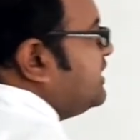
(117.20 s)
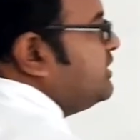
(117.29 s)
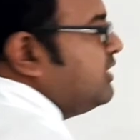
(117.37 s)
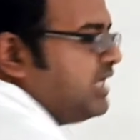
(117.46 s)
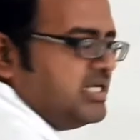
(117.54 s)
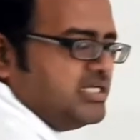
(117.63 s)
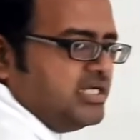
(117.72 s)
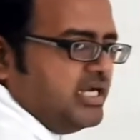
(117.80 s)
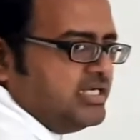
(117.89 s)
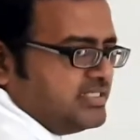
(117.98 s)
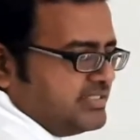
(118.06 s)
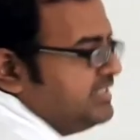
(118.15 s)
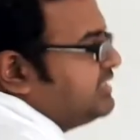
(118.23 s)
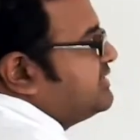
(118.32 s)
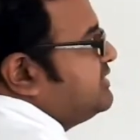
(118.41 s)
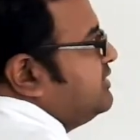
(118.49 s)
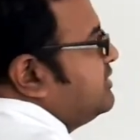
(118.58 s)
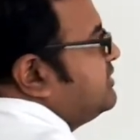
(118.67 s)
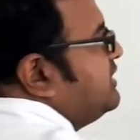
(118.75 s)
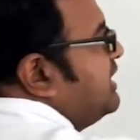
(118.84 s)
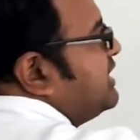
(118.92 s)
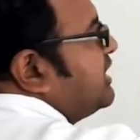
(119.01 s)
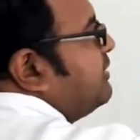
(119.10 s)
year, 1996, the
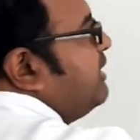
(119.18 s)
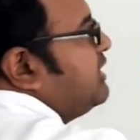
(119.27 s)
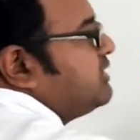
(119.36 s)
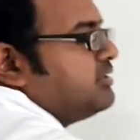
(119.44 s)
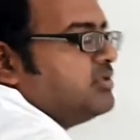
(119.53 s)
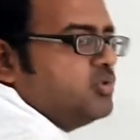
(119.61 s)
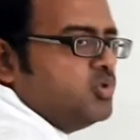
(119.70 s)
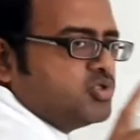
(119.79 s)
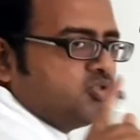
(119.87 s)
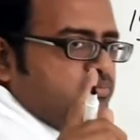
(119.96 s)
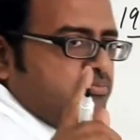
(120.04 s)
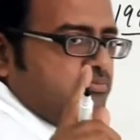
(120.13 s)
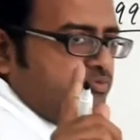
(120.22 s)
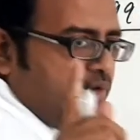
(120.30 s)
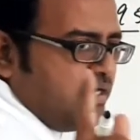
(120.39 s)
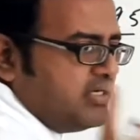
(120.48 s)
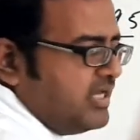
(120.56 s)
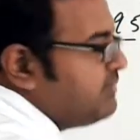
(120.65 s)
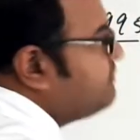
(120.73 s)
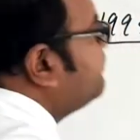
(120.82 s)
increment goes 1 time.